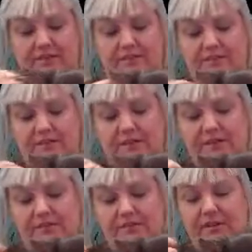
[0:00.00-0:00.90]
So
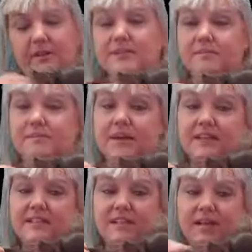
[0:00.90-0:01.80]
that's my
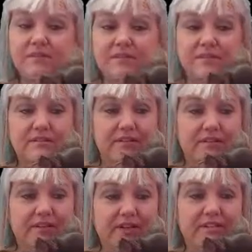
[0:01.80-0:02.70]
excitement. Look
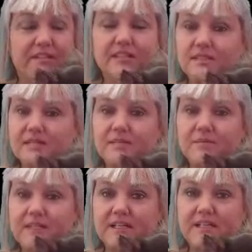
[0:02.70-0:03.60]
at that, 16
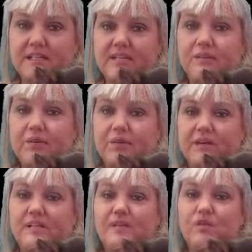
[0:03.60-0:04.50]
minutes and I'm
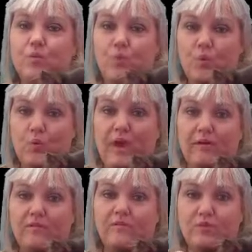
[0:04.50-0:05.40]
already worn
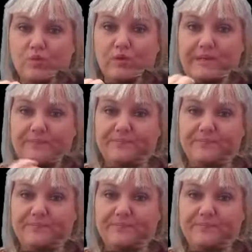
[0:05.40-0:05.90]
out of talking.